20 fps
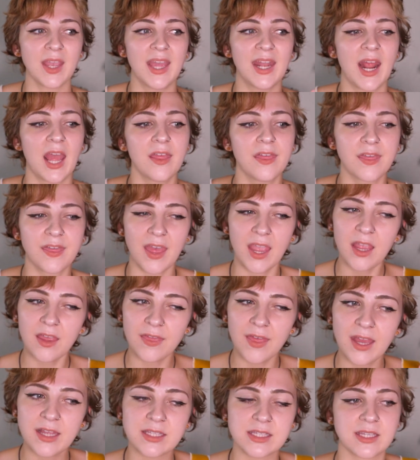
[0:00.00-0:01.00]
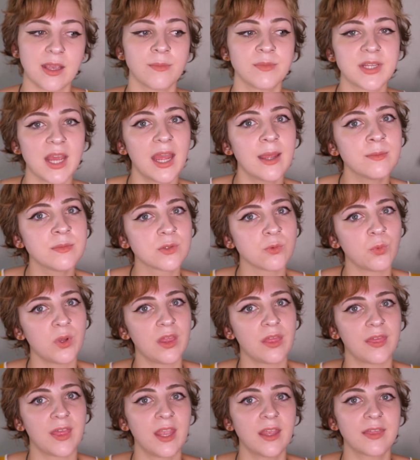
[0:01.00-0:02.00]
And I think that sometimes we
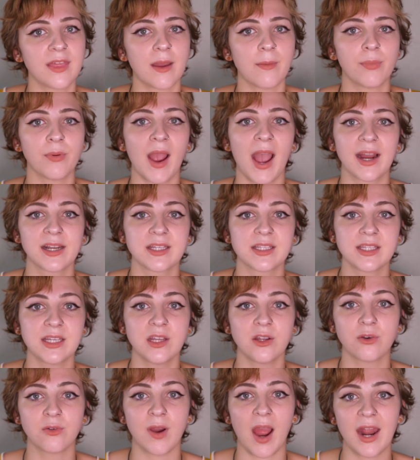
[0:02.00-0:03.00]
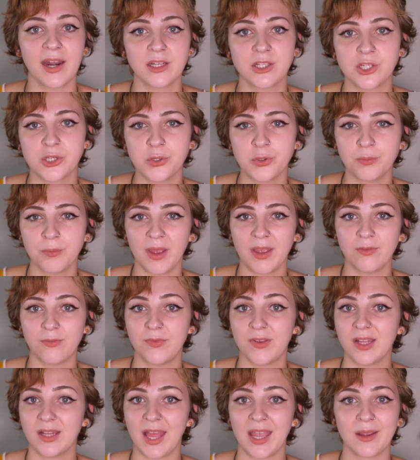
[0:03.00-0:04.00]
think that practicing gratitude might
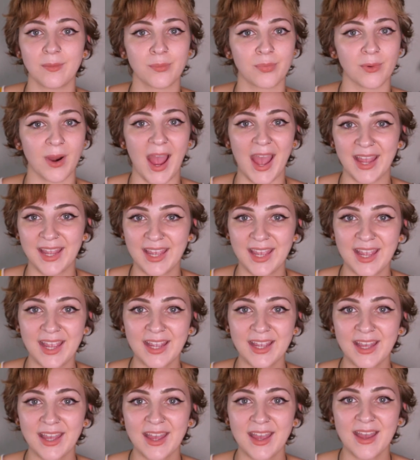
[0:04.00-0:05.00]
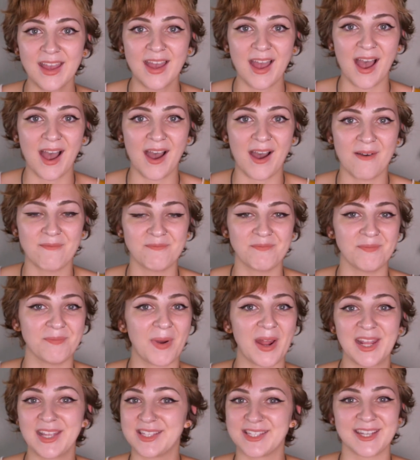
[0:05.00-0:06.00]
feel like bragging,
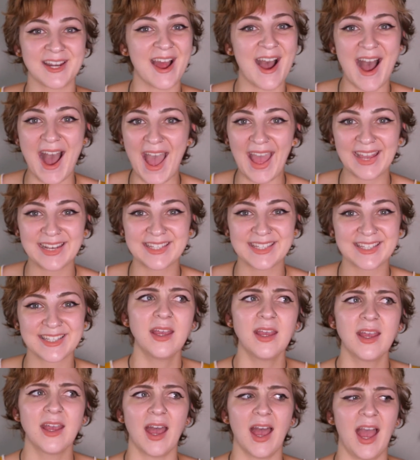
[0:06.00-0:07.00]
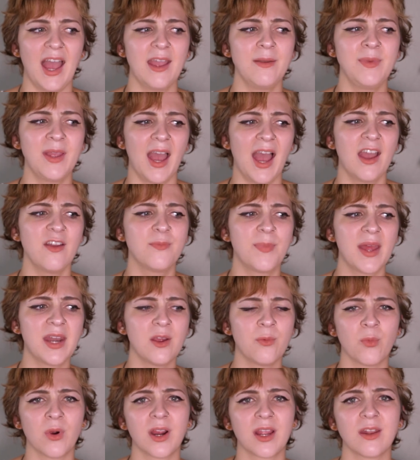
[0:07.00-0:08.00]
but it's not. I mean, I've been
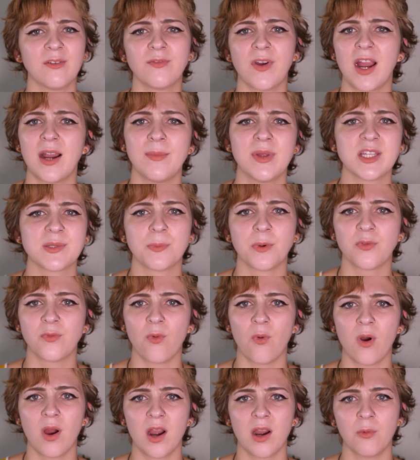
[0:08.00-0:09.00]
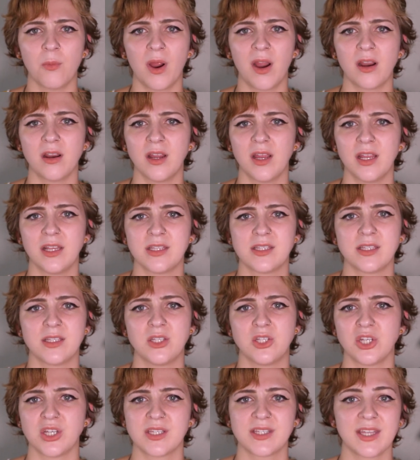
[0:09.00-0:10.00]
in work environments before where it's
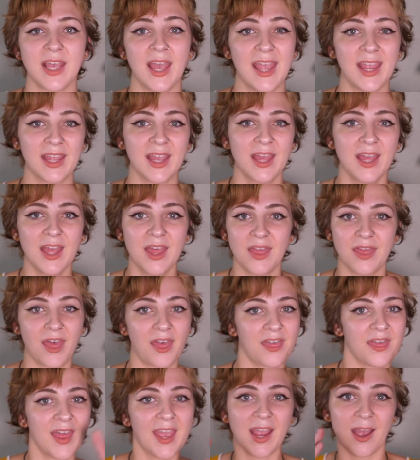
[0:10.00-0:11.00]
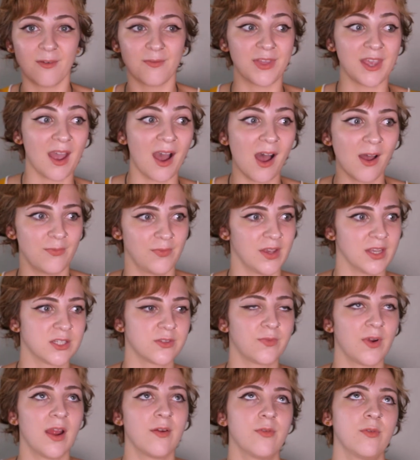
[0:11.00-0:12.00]
just like the thing of the office
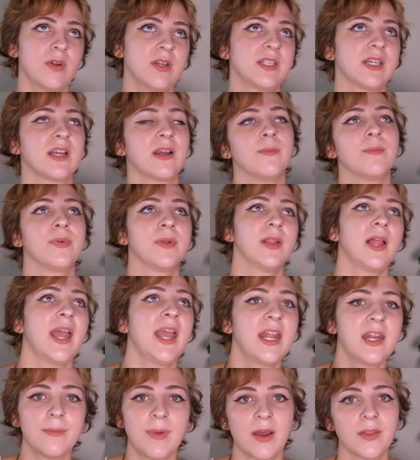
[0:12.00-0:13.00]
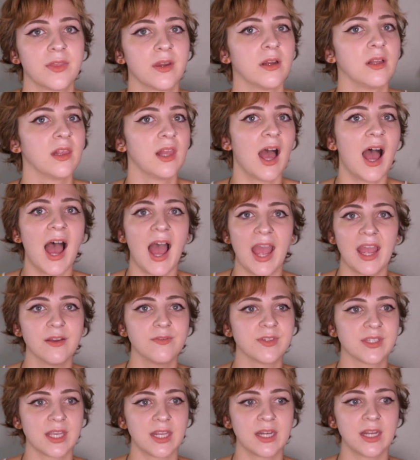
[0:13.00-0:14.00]
for everyone to complain about their
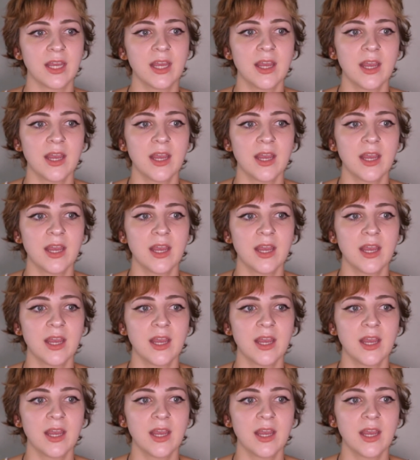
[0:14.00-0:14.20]
lives, and